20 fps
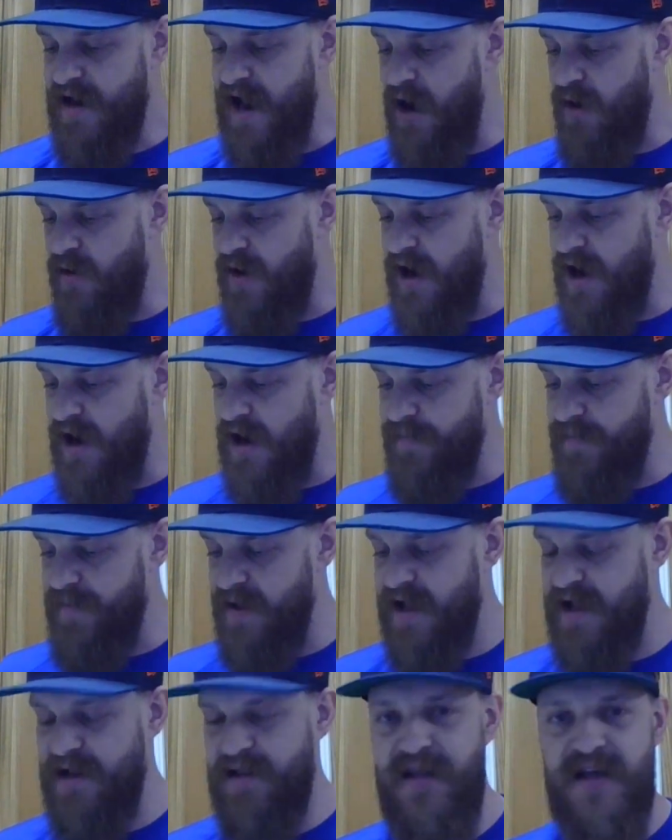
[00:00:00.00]
Now,
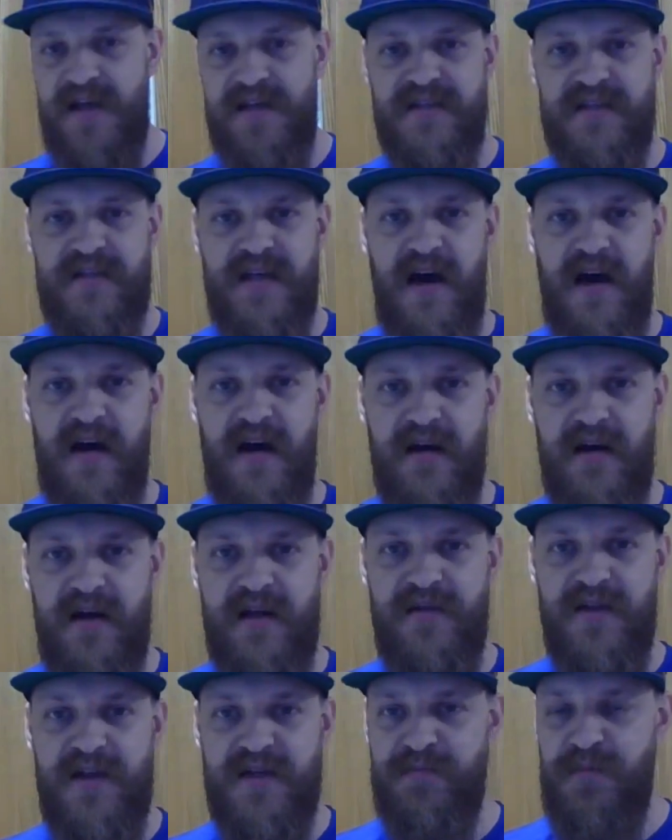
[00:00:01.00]
in this
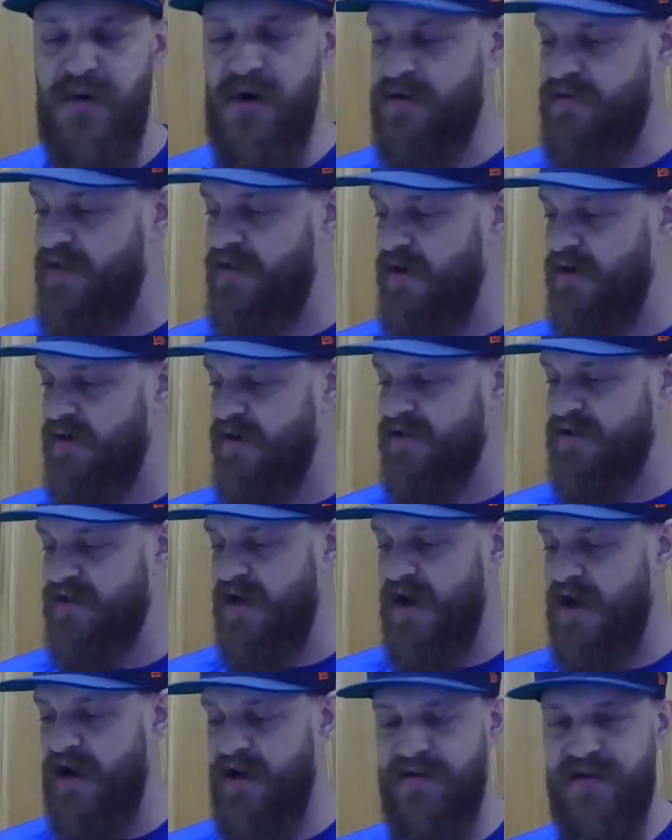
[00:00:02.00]
book, there's
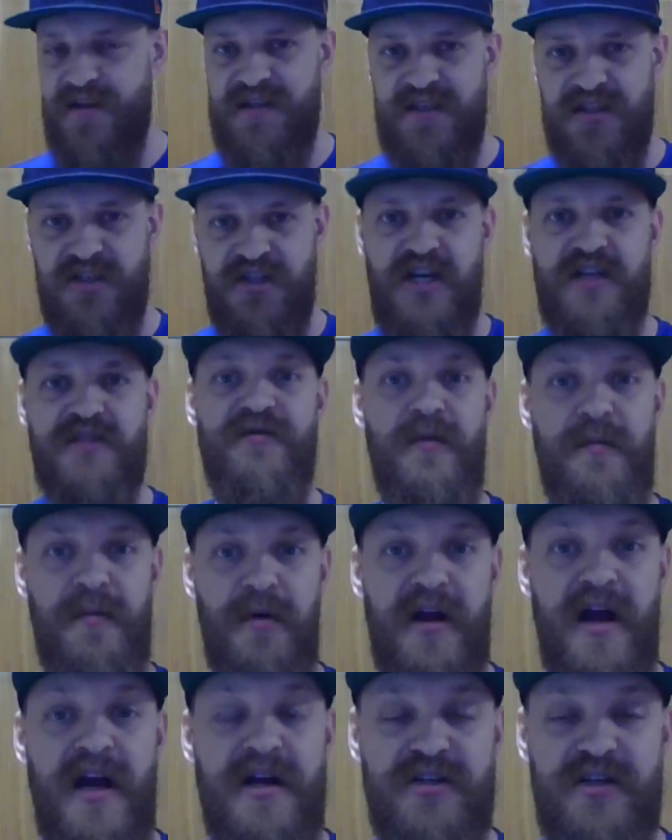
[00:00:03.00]
this is just for
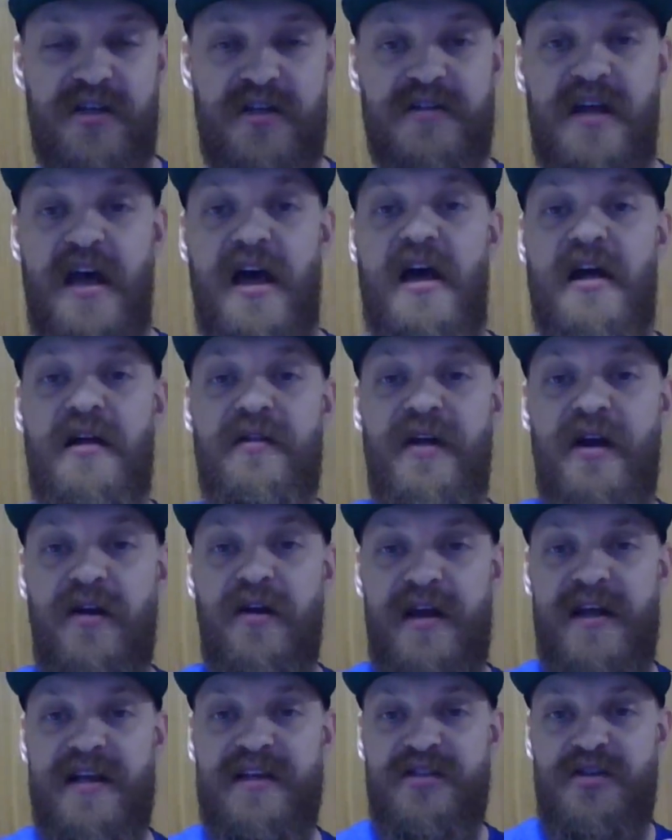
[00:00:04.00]
percussionists. There
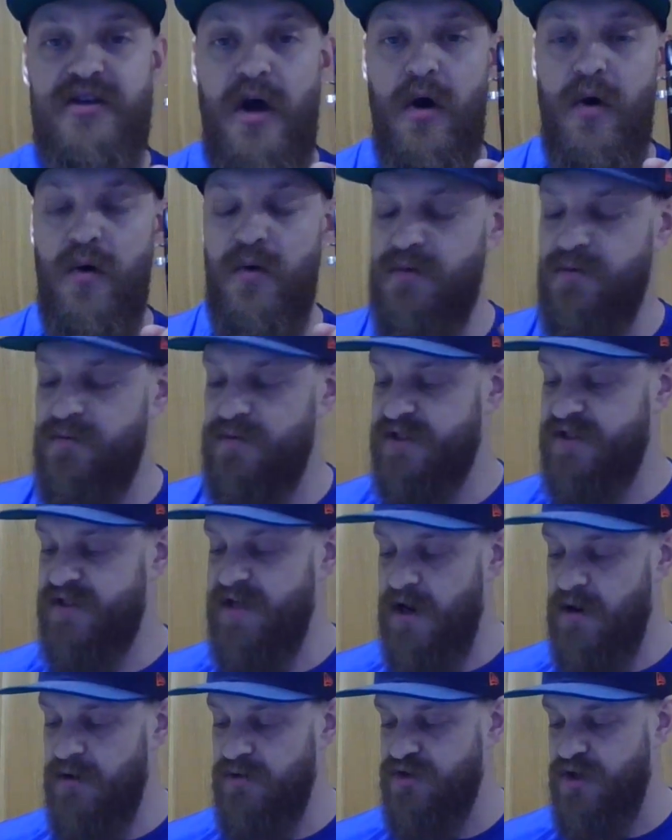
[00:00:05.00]
is no
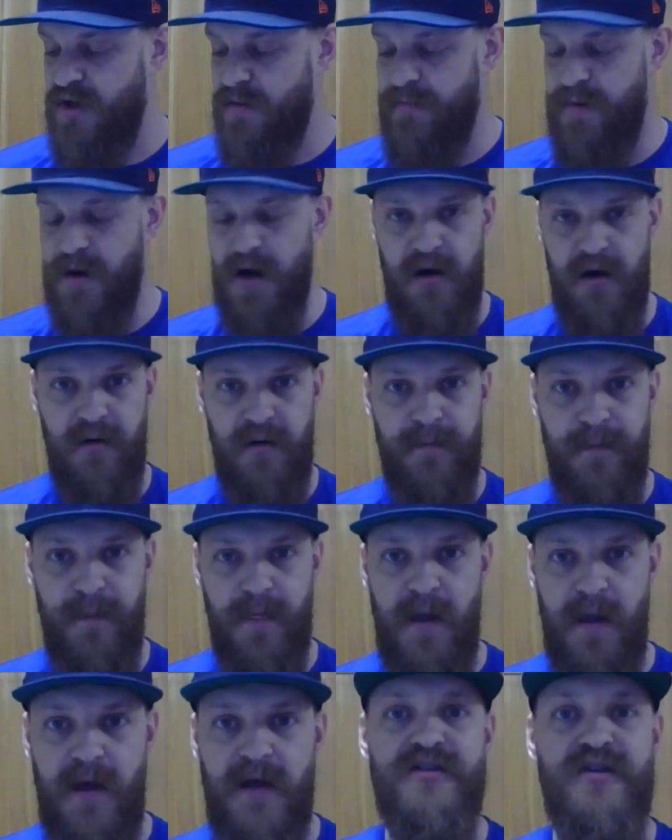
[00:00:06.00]
snare drum part,
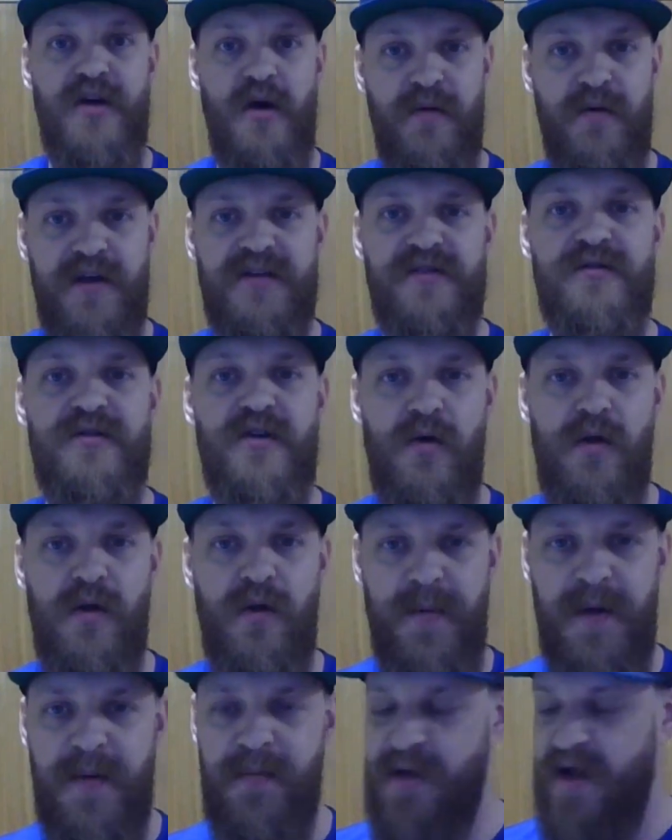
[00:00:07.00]
so this solo will
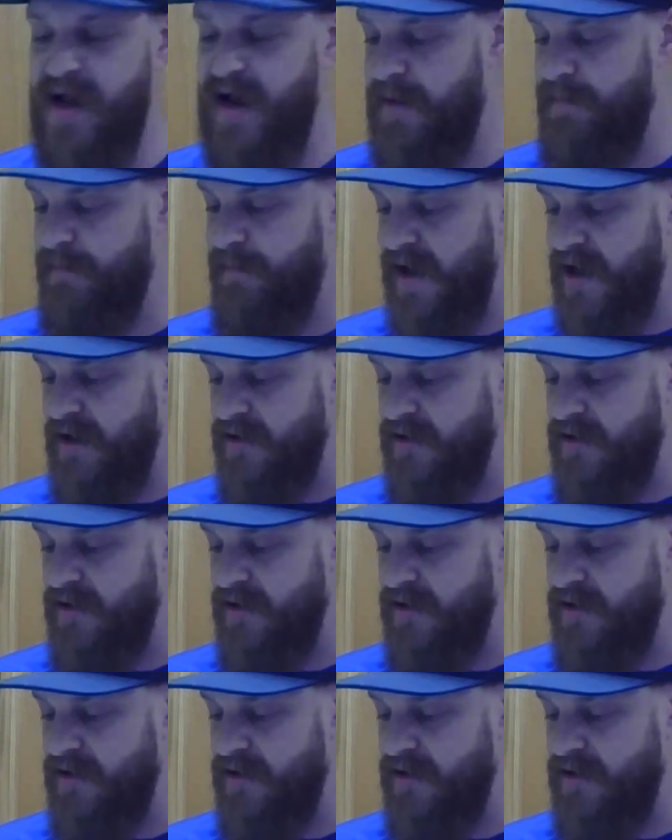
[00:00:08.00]
be played on